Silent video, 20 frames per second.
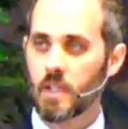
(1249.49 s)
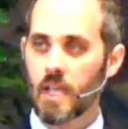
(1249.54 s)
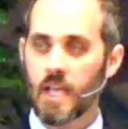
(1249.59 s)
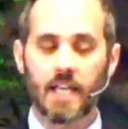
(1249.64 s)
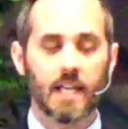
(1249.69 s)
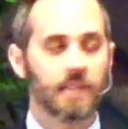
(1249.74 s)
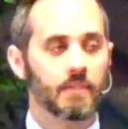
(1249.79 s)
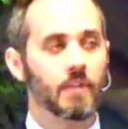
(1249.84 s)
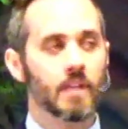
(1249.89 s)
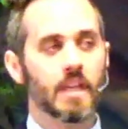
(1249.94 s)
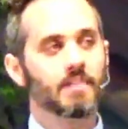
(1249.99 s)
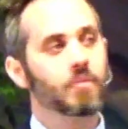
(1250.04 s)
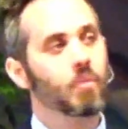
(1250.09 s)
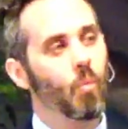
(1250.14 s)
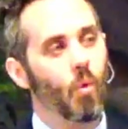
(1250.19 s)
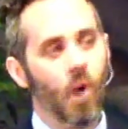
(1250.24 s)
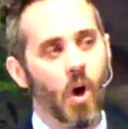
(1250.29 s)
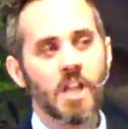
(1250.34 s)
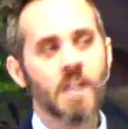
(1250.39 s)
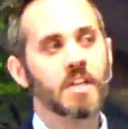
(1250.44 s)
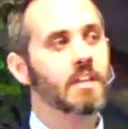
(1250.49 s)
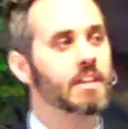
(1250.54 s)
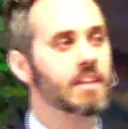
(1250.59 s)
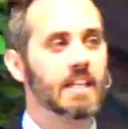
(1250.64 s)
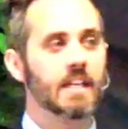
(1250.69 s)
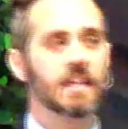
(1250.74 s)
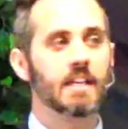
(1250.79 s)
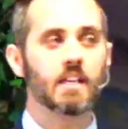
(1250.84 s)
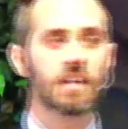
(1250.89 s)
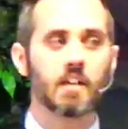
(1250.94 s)
Like if, if one
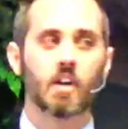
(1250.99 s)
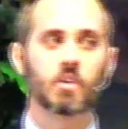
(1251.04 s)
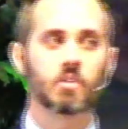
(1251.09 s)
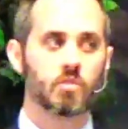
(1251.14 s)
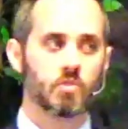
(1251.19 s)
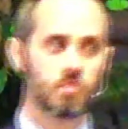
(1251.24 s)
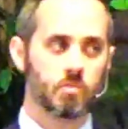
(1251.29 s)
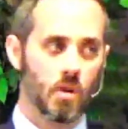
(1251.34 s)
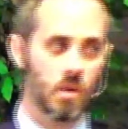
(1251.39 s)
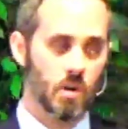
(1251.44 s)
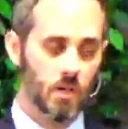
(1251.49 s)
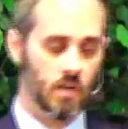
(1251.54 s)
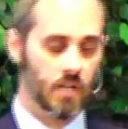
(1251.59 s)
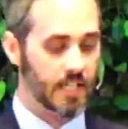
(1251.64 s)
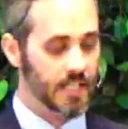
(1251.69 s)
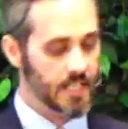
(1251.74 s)
thing goes wrong,